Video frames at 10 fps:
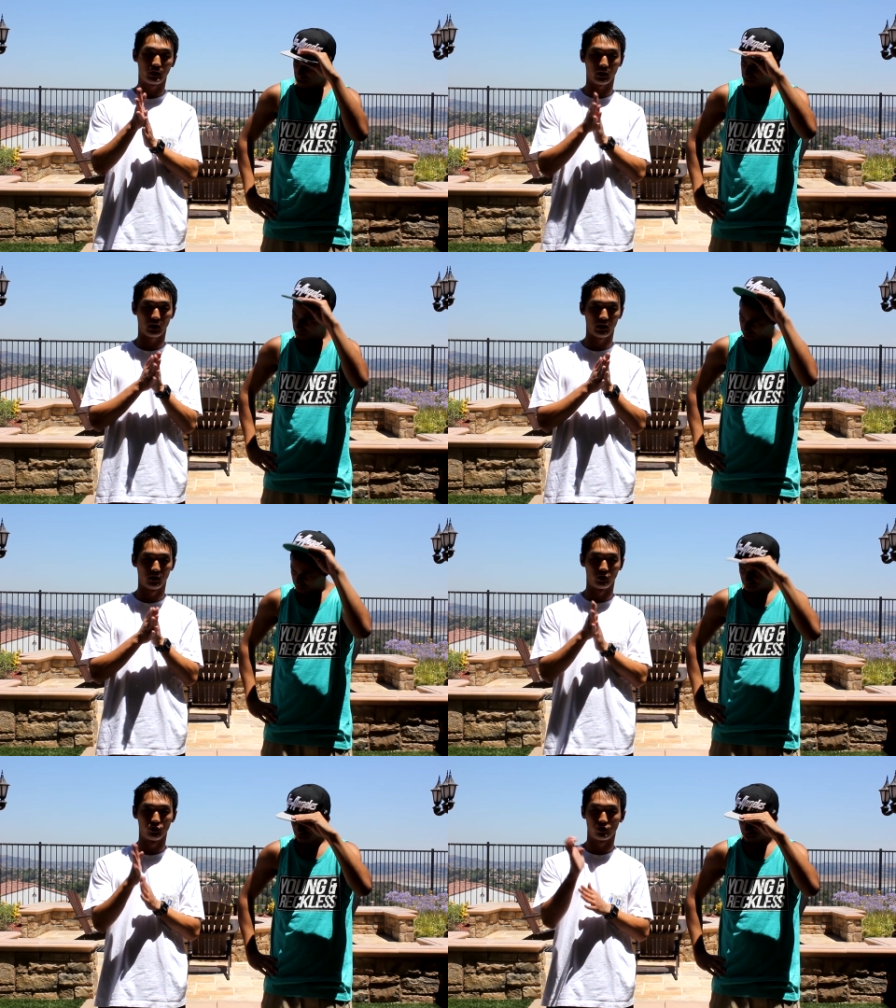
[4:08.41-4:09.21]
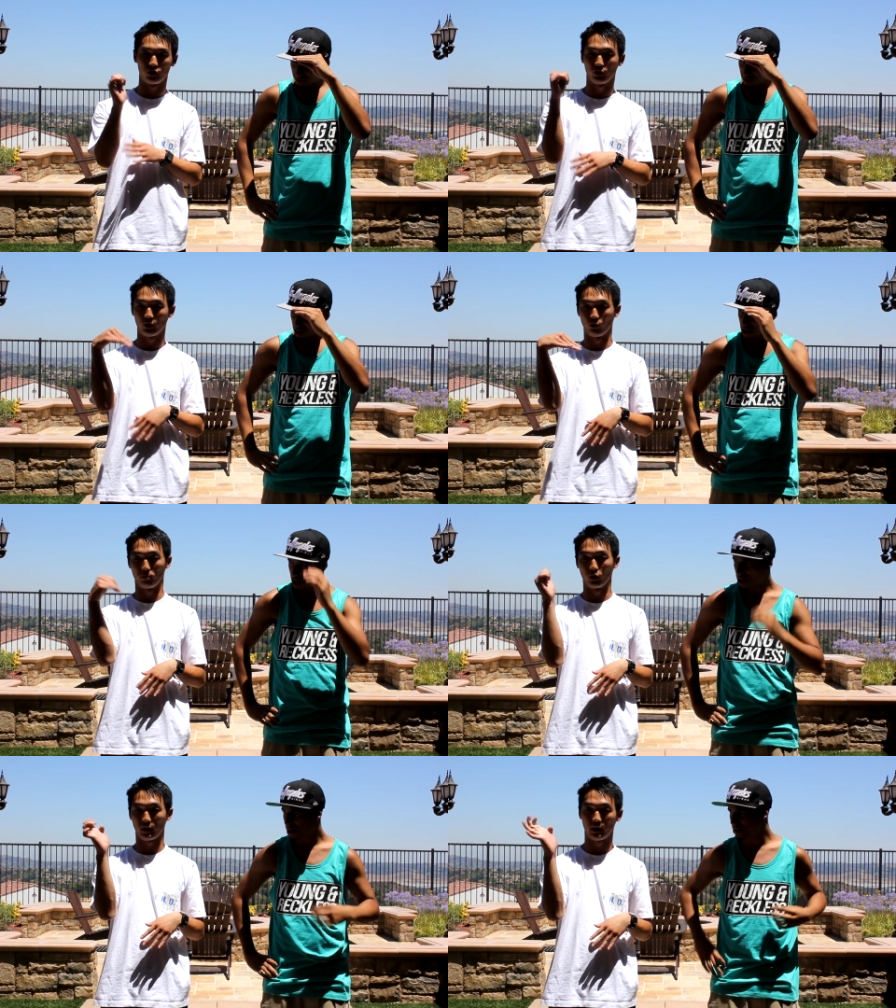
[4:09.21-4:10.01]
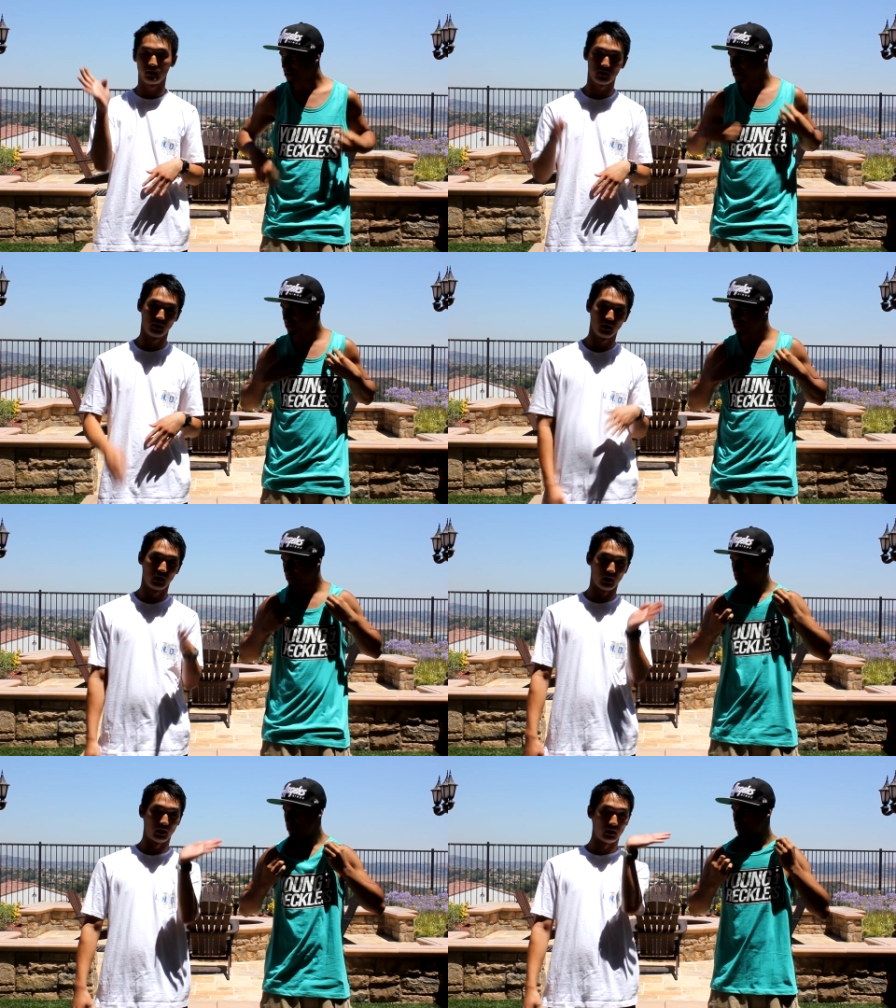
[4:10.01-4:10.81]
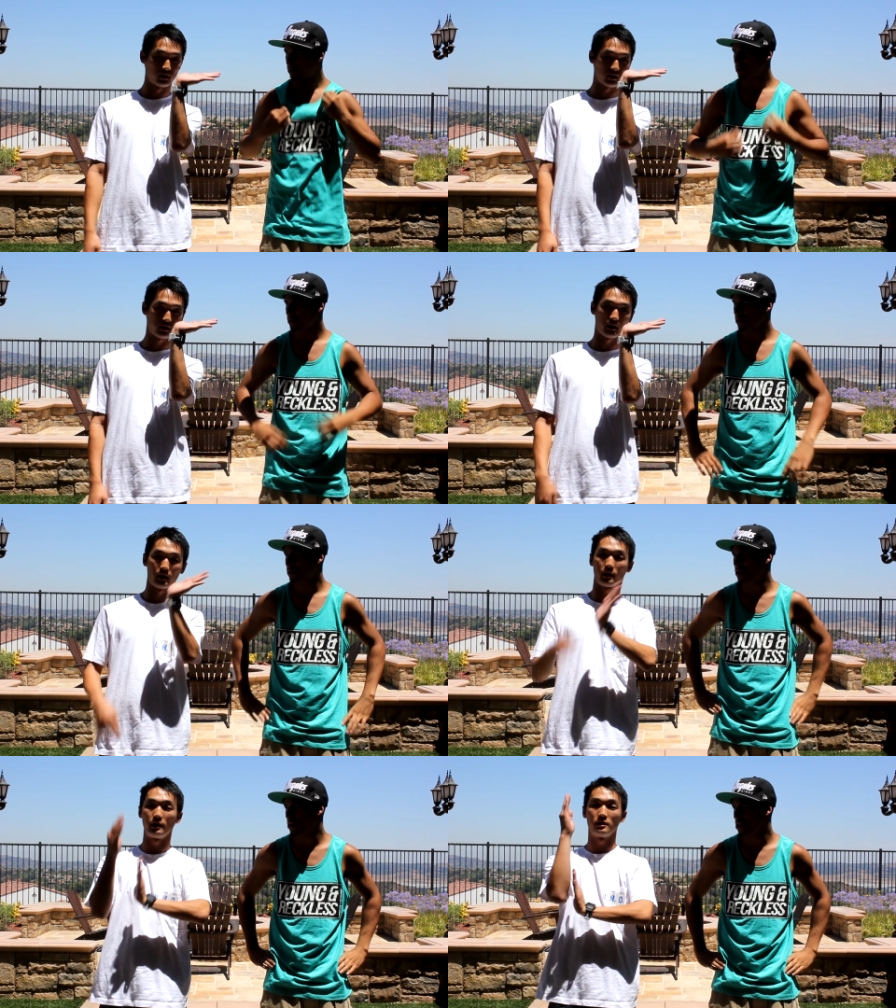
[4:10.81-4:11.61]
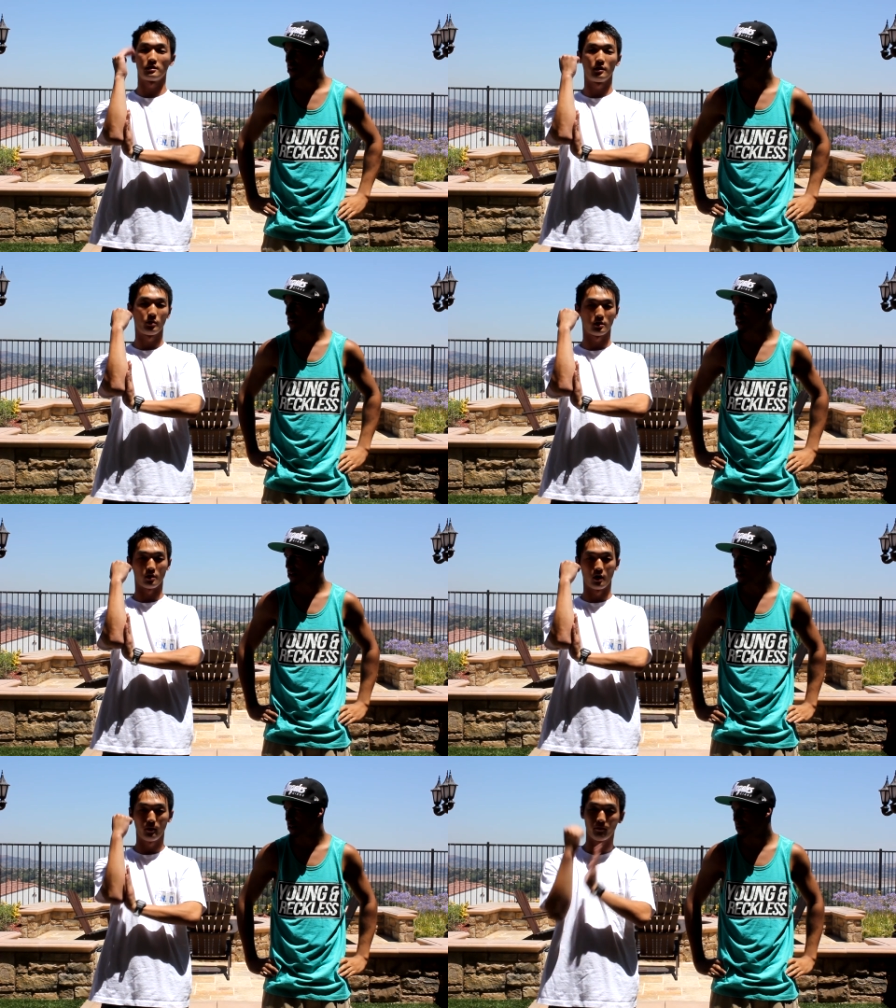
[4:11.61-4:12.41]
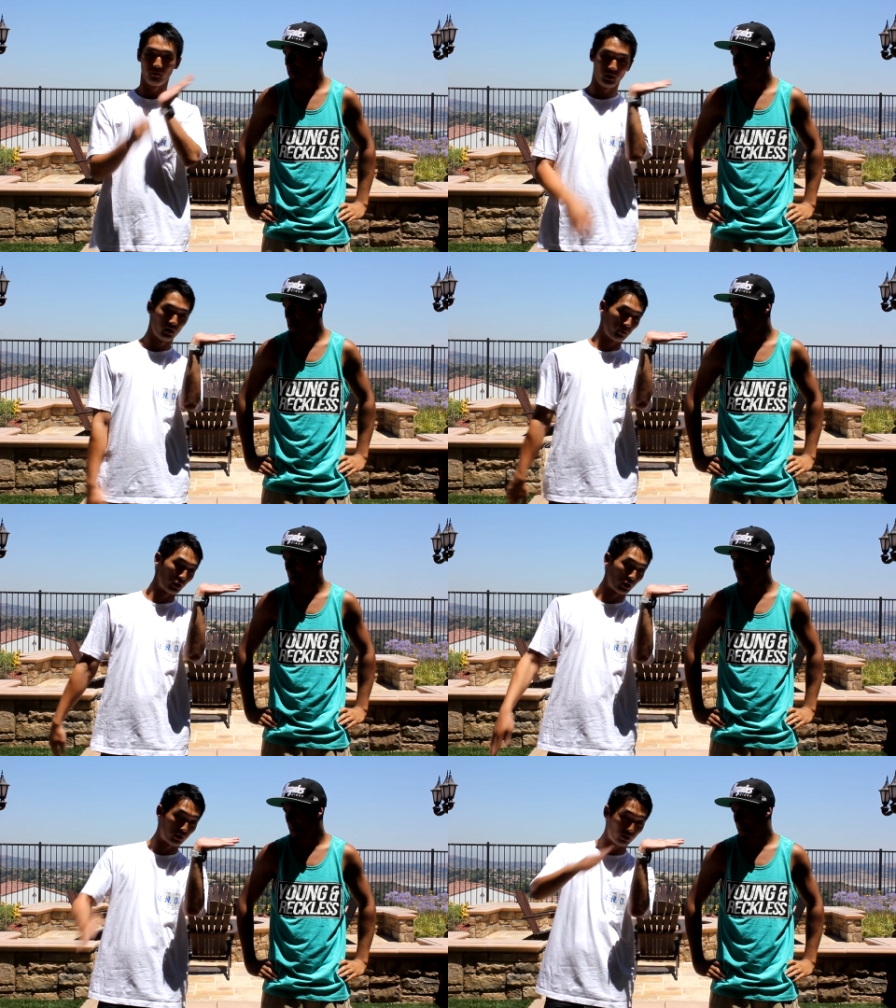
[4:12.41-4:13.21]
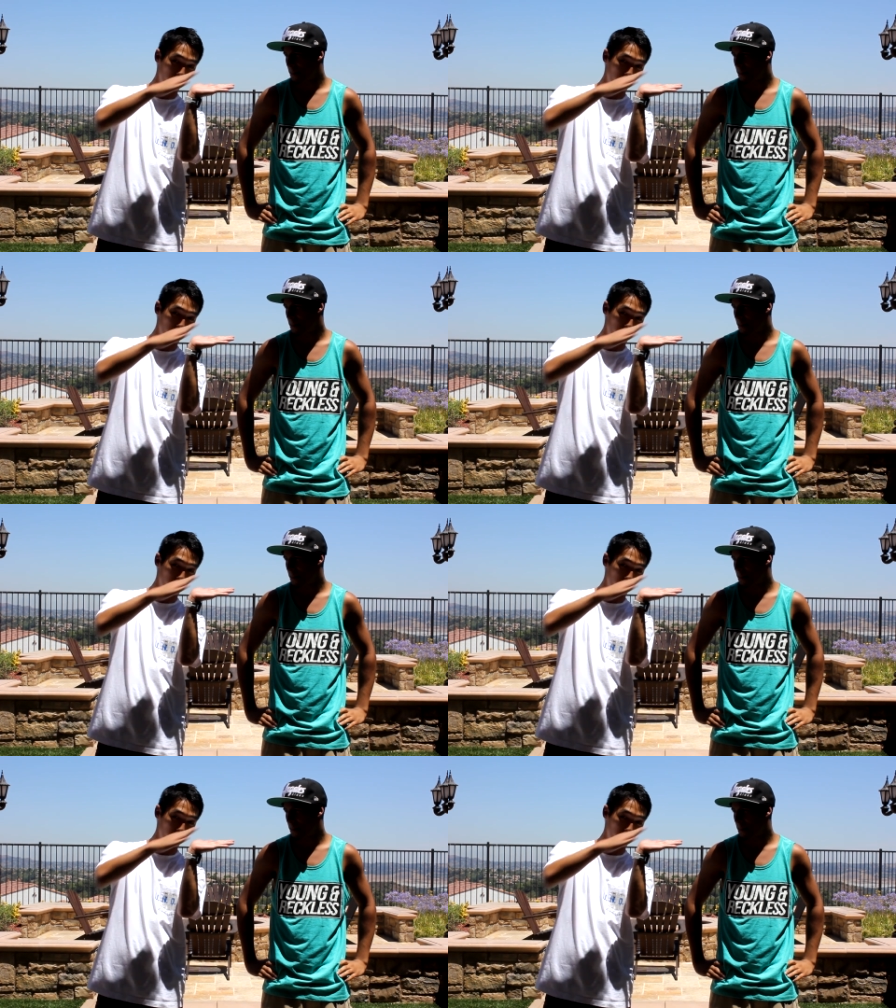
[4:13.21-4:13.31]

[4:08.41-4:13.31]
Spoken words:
you get kind of used to doing it with both hands, is let's say he just did it with his arm, but you could do